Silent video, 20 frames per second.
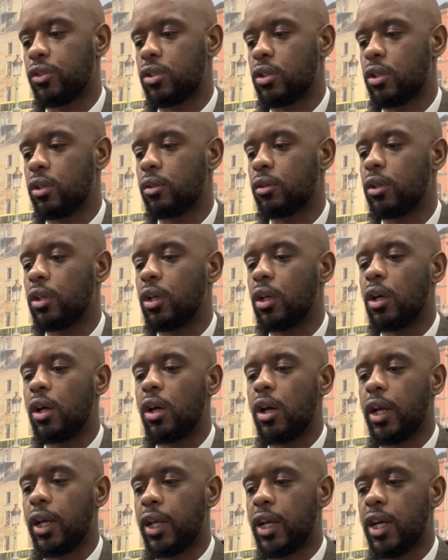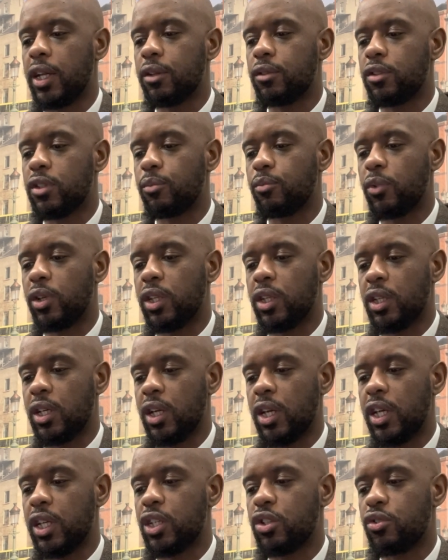So again, some really
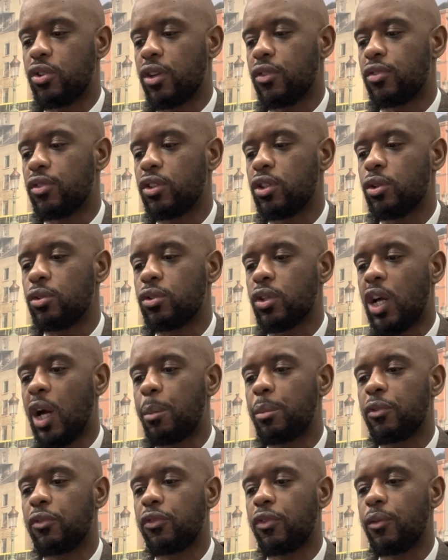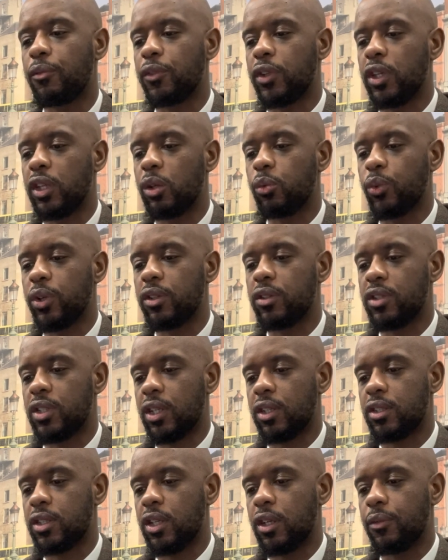interesting news coming from the wind
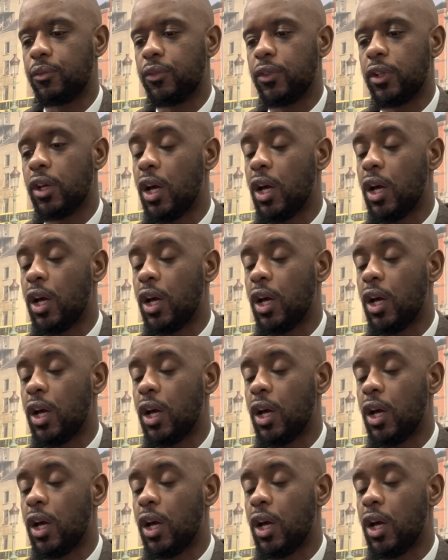sector,